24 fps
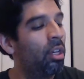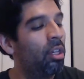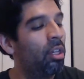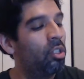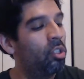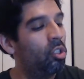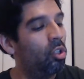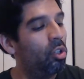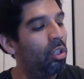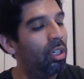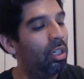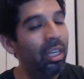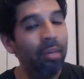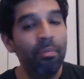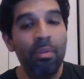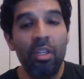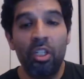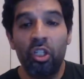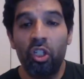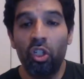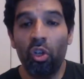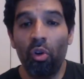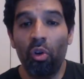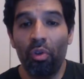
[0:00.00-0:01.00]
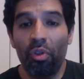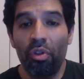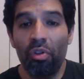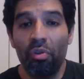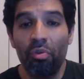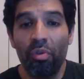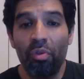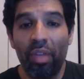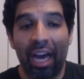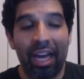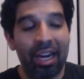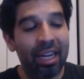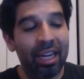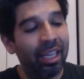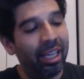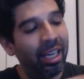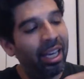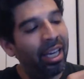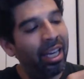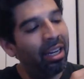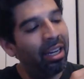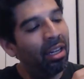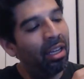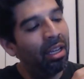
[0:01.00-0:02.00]
So let me show you that
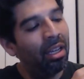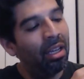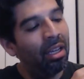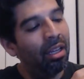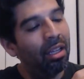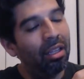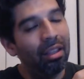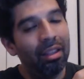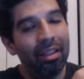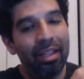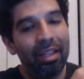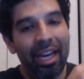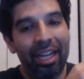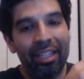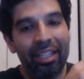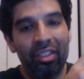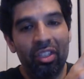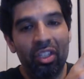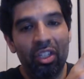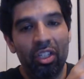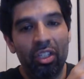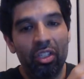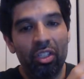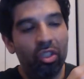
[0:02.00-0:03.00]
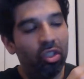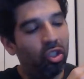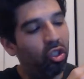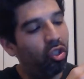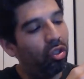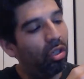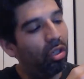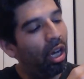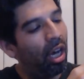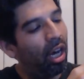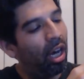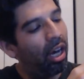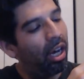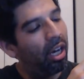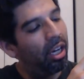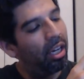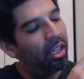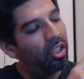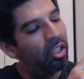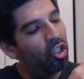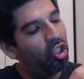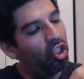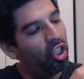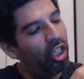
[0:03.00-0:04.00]
again. That's
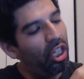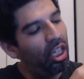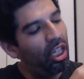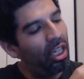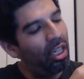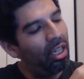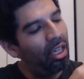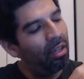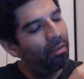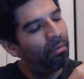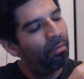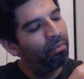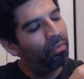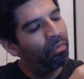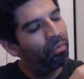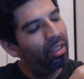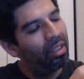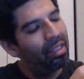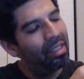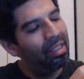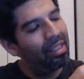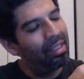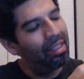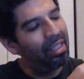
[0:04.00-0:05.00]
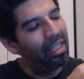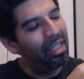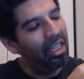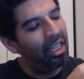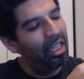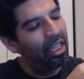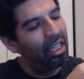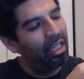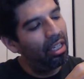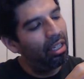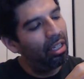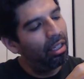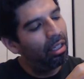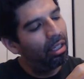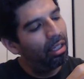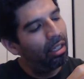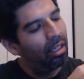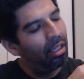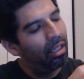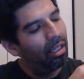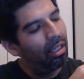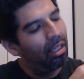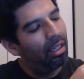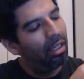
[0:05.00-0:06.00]
G, C,
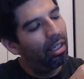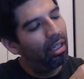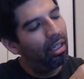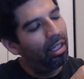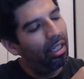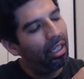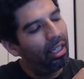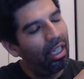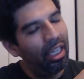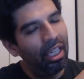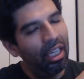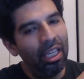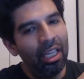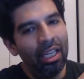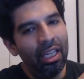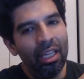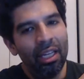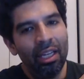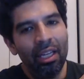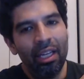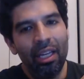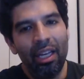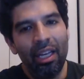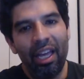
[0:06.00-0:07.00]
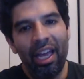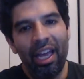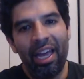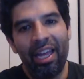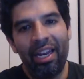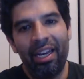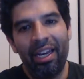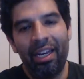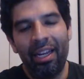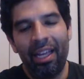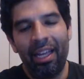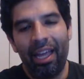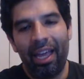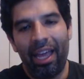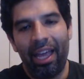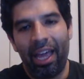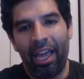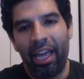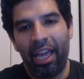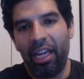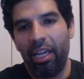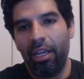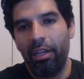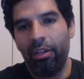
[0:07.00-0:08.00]
E, and
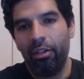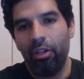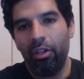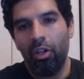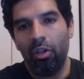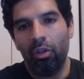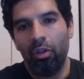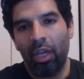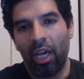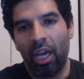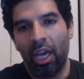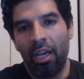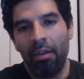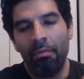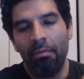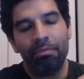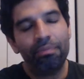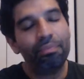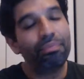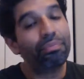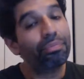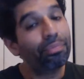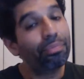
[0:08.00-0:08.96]
A, okay?